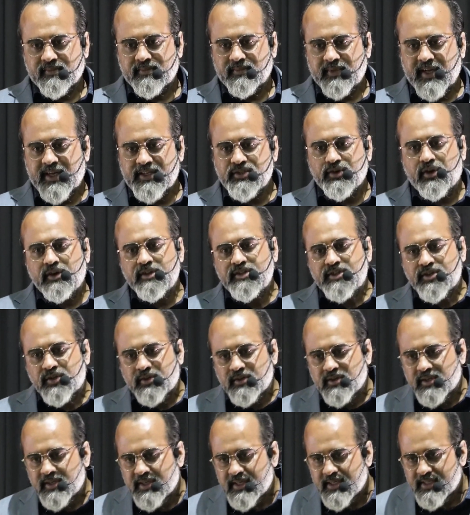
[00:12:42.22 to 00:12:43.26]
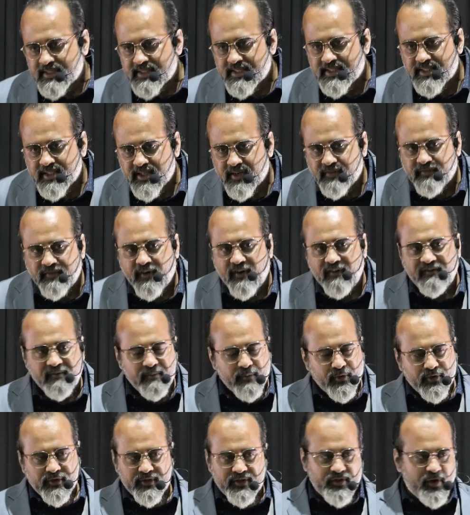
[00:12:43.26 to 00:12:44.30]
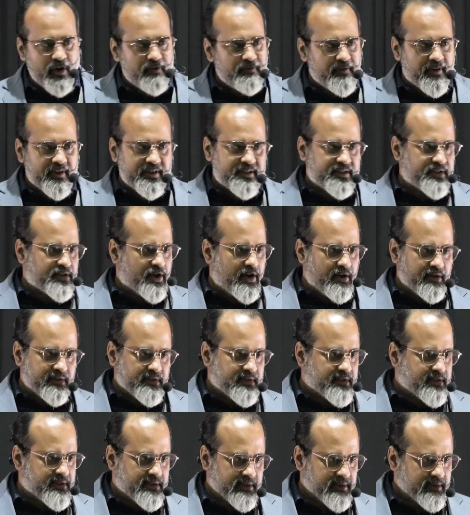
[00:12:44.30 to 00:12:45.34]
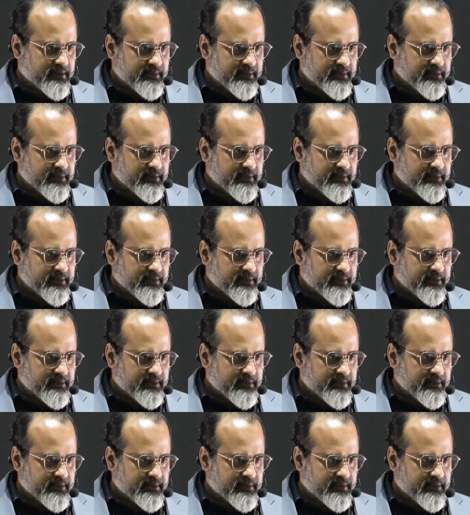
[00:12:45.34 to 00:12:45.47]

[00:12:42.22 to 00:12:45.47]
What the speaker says: That's also the stuff of most of our songs.